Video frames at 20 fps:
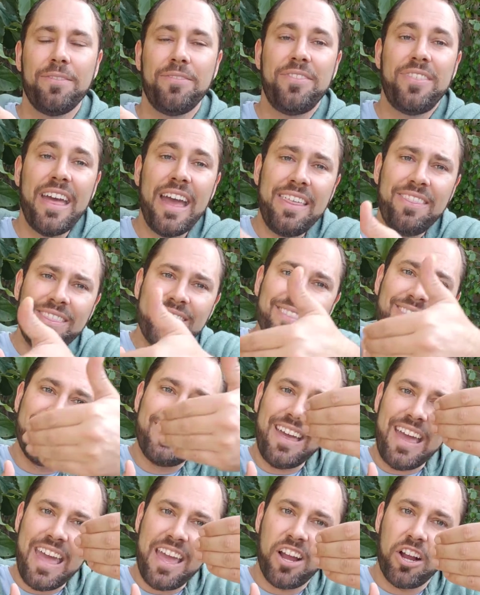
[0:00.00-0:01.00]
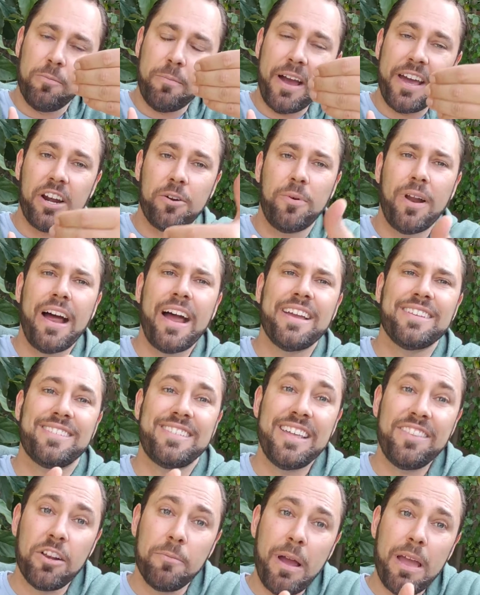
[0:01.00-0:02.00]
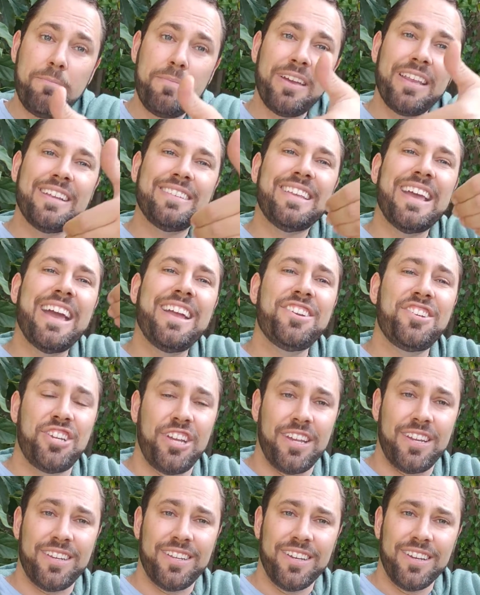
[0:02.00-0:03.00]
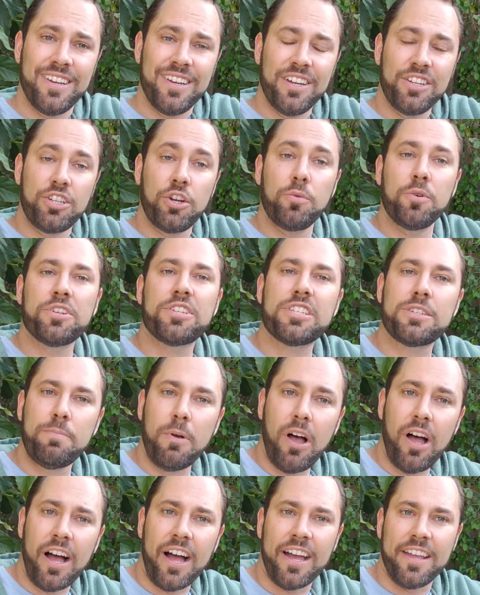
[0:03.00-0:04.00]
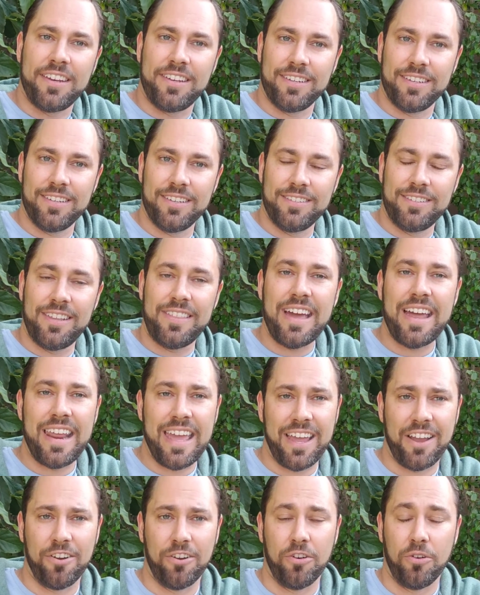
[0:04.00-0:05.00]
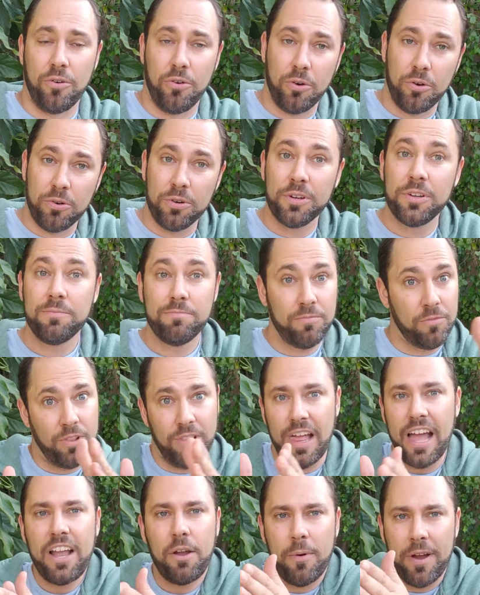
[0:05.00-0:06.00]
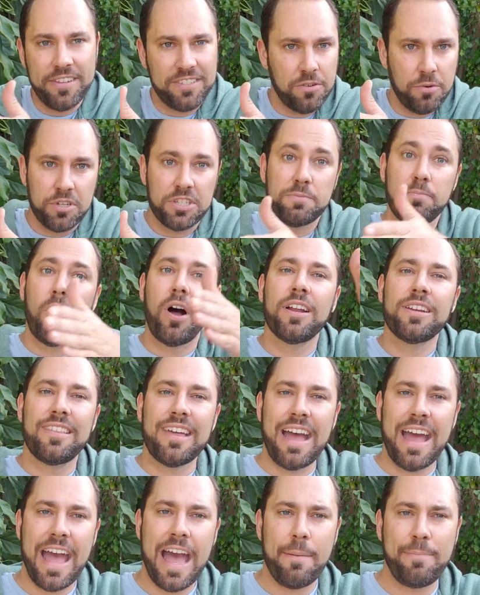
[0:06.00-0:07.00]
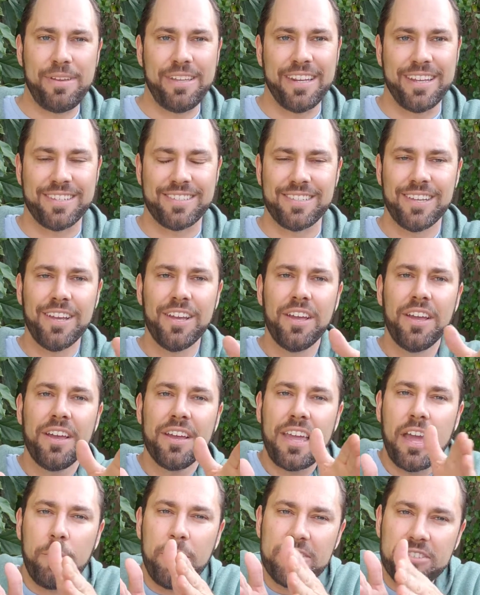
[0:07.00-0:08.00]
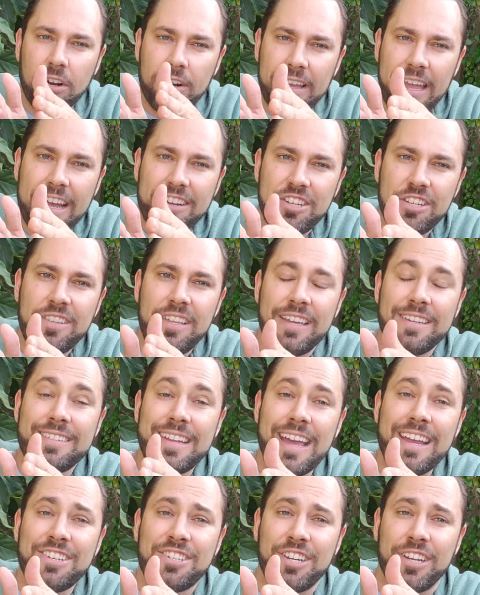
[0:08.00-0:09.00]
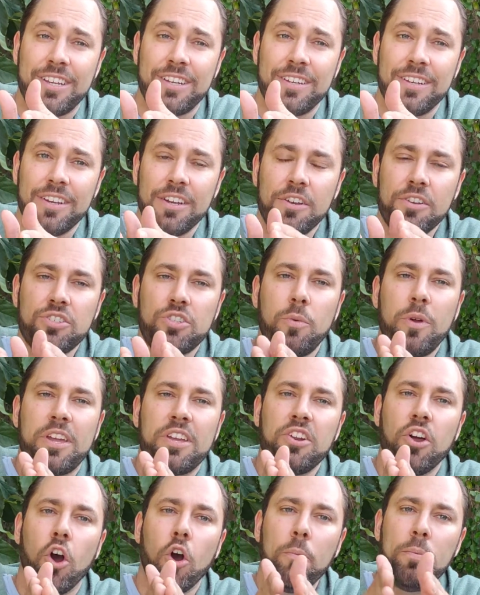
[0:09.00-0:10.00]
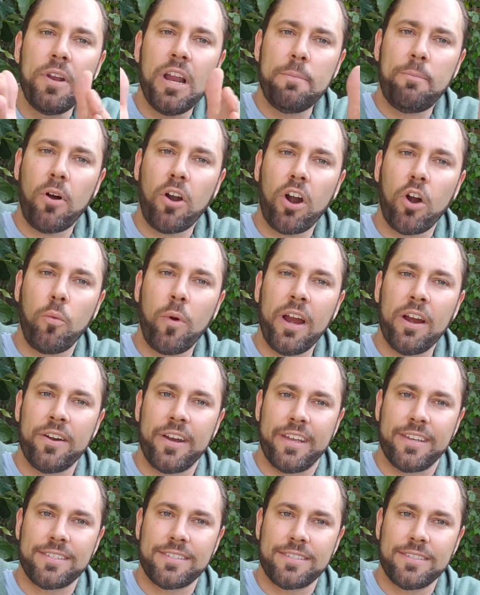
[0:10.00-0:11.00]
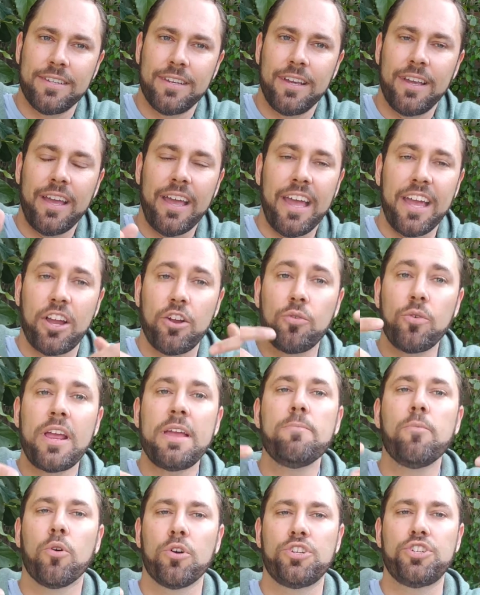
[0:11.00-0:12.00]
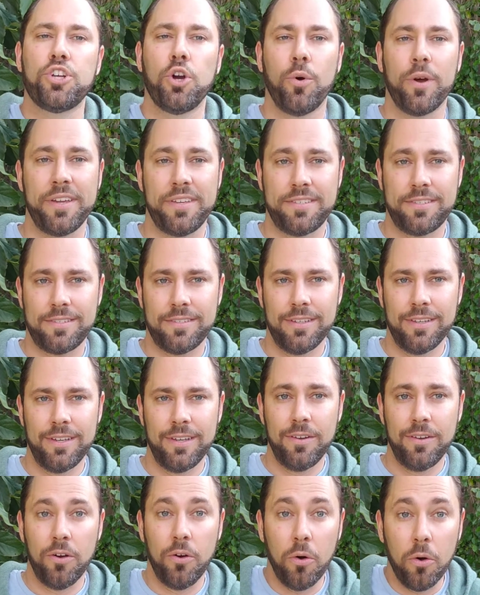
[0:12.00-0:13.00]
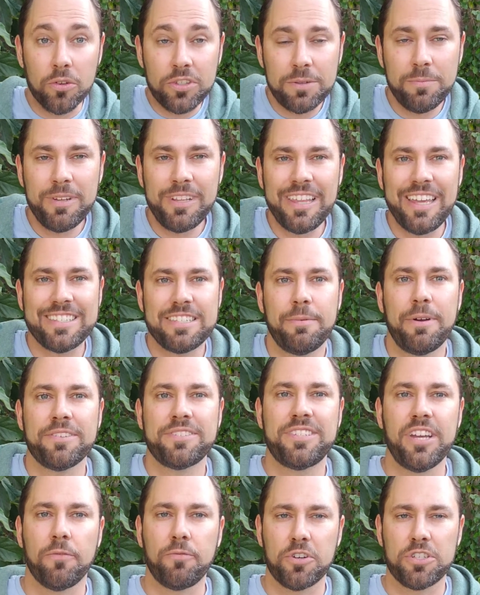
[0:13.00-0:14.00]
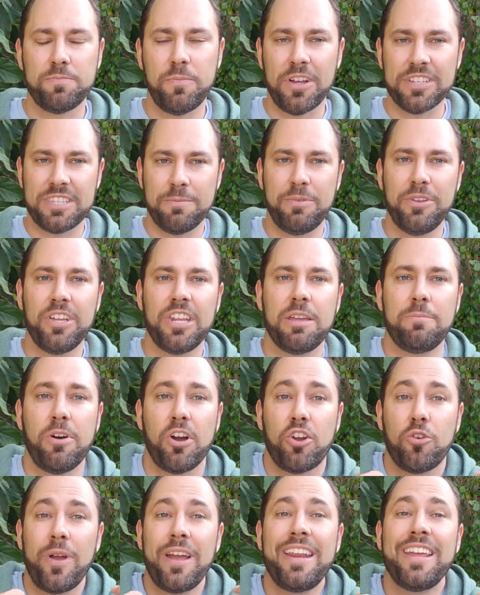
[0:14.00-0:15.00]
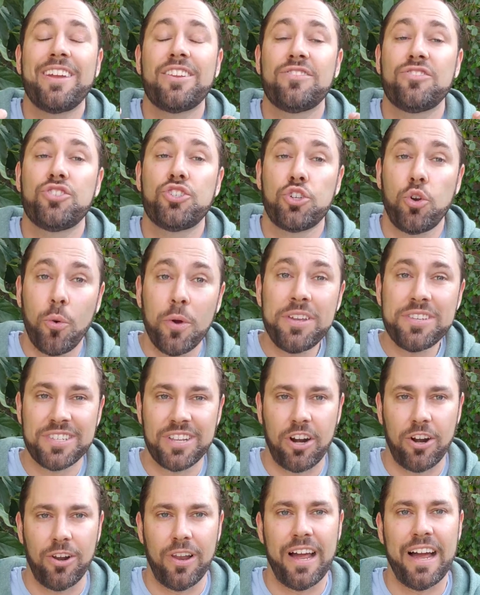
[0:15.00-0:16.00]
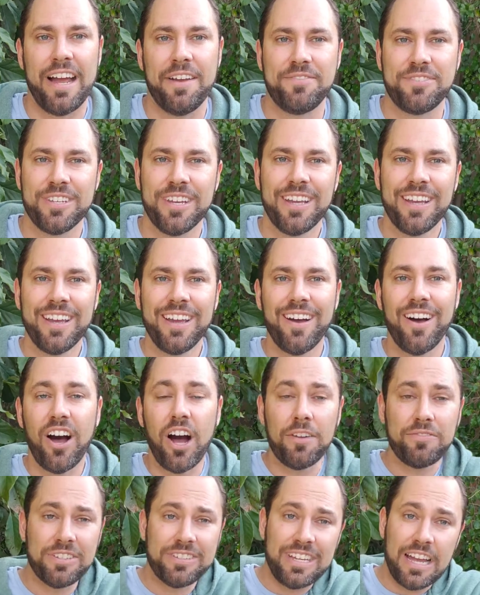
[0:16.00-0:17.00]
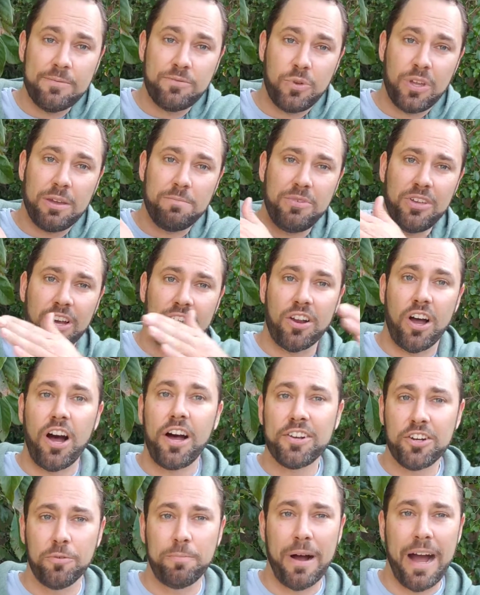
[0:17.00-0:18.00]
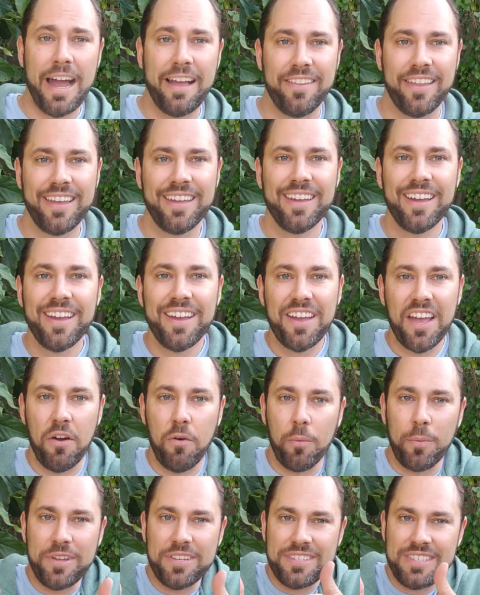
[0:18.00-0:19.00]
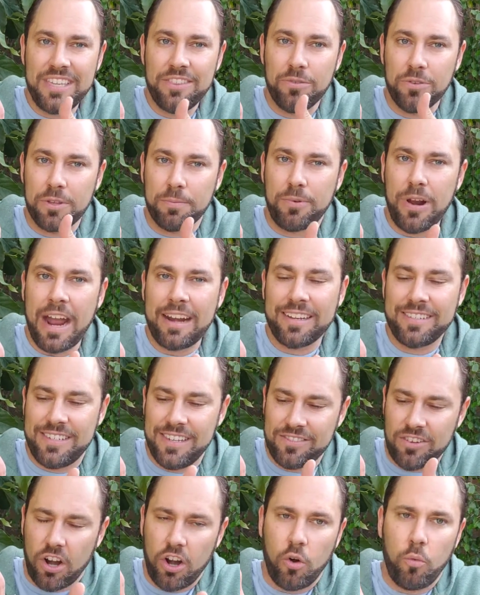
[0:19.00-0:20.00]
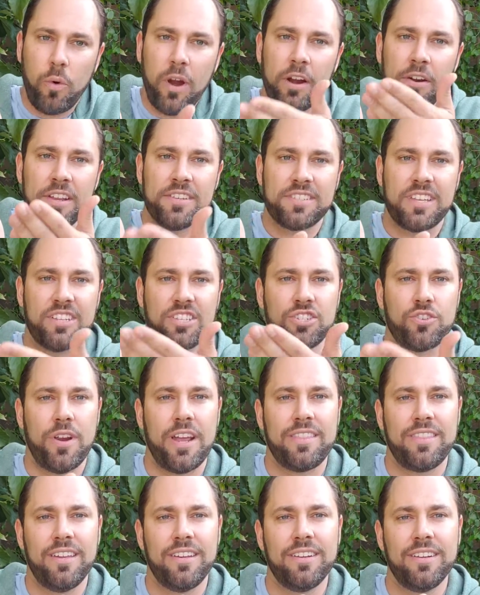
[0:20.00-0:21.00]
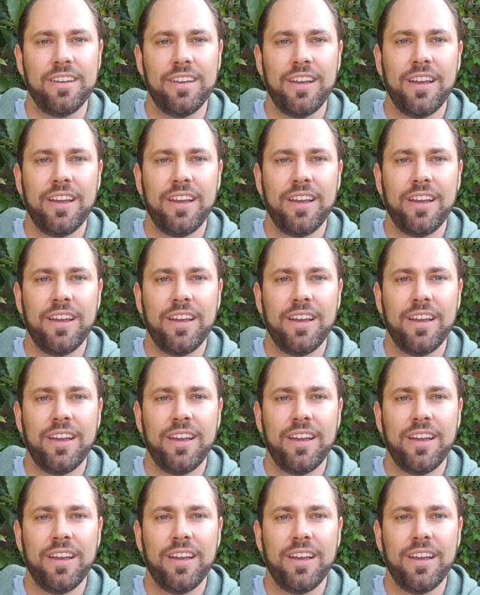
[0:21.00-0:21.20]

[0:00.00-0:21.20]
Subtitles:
Then the anger might arise. Then there might be an intention to respond to that anger, or likewise to respond to that happiness. Can we start catching the intention so we can open up our awareness and create more choice? Ultimately, it's about self-responsibility, about creating choice in our lives. Oftentimes we can be on autopilot, and what we see through the practice is our awareness gets strengthened.